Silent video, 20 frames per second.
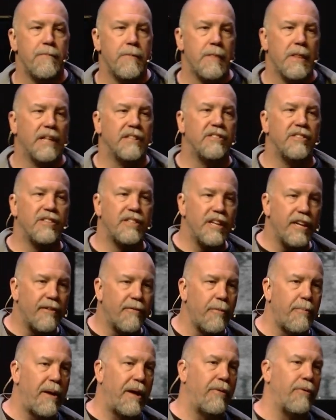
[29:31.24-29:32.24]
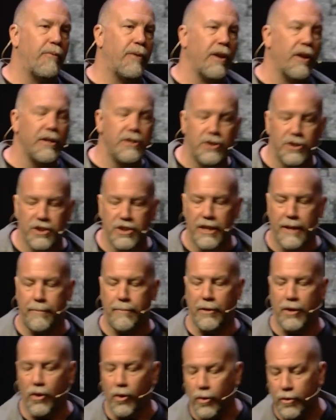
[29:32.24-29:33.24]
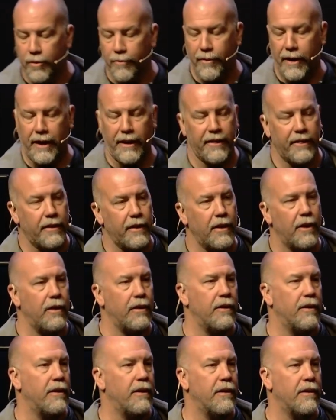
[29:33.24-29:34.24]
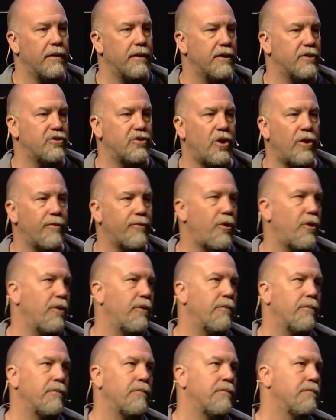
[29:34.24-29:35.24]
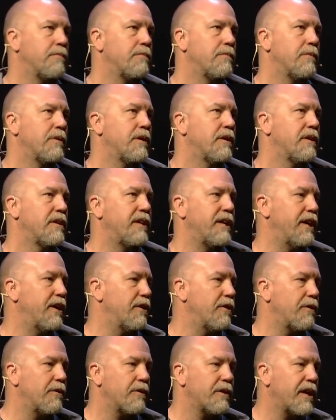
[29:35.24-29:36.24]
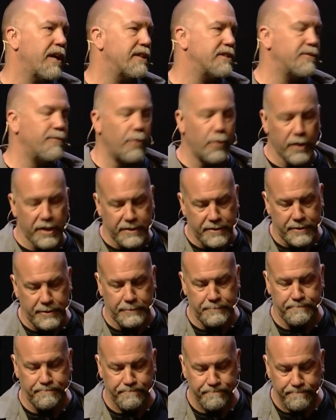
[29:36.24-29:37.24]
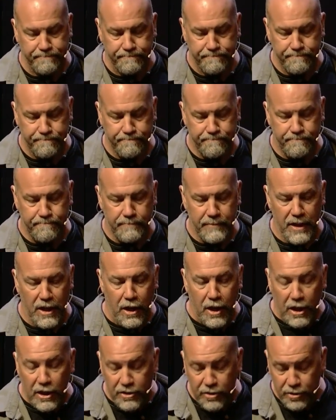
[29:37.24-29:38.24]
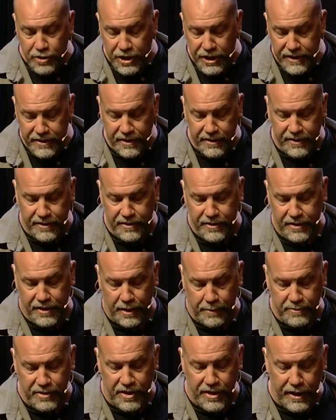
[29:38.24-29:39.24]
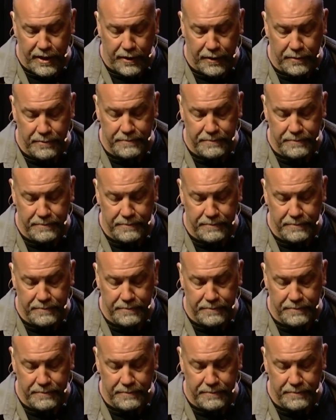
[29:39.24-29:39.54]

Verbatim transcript: instead of about the relationship and cultivating a soft heart to hear God's voice. So Jesus comes near.